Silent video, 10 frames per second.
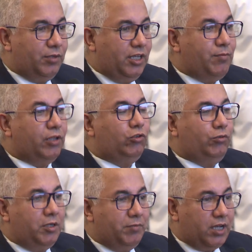the
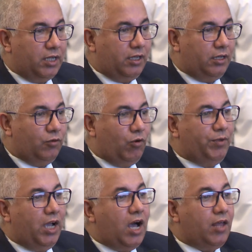un-Arabic
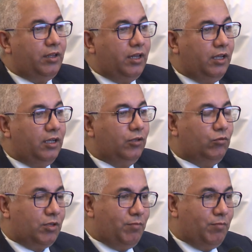project supported by